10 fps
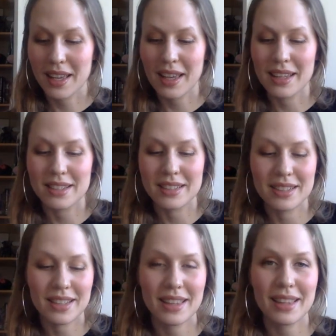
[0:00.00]
And
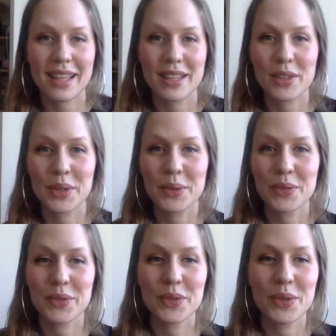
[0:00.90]
thank you
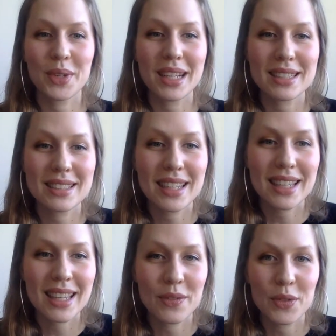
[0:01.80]
for
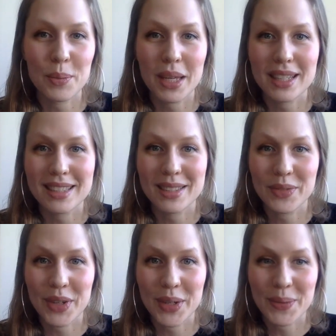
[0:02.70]
listening if you made it this
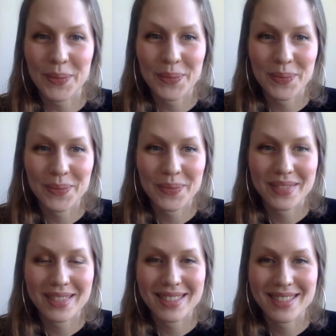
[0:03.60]
far.
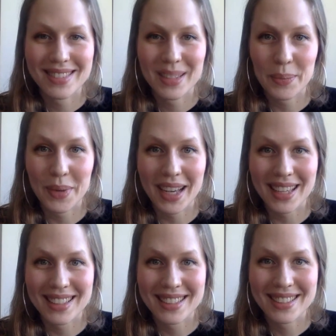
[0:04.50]
Bye.